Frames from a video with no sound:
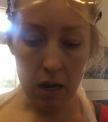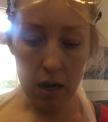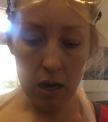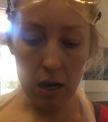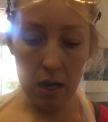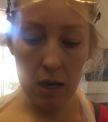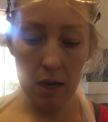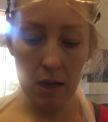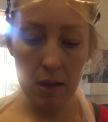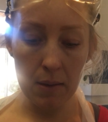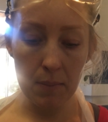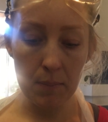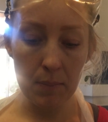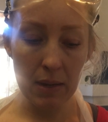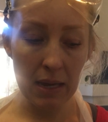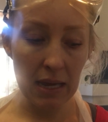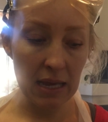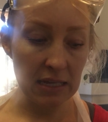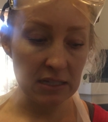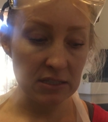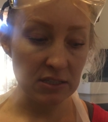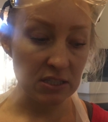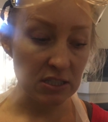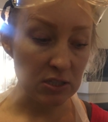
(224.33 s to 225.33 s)

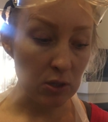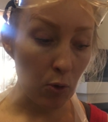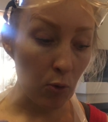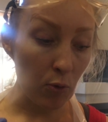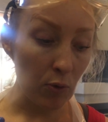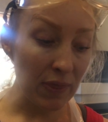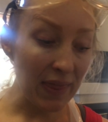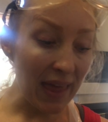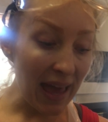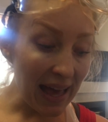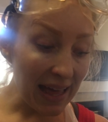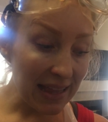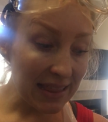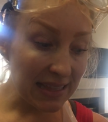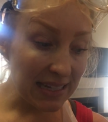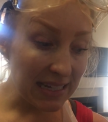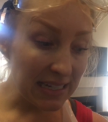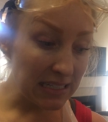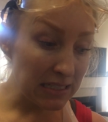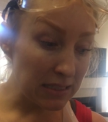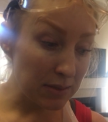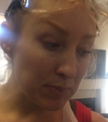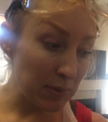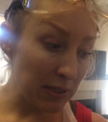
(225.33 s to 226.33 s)
And so that
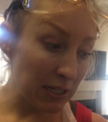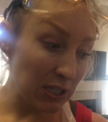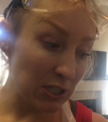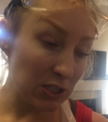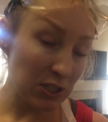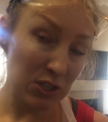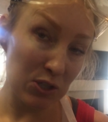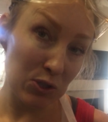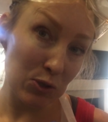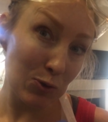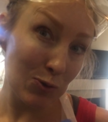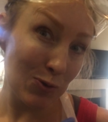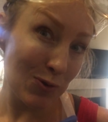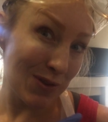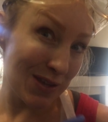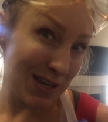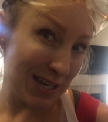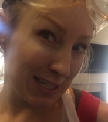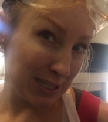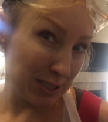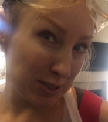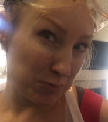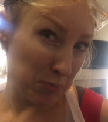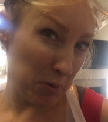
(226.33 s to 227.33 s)
leads me to
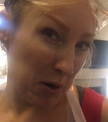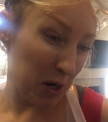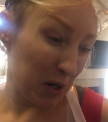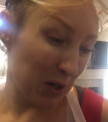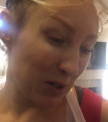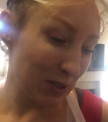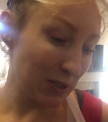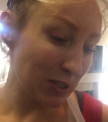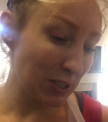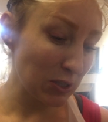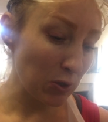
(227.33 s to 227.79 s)
this part.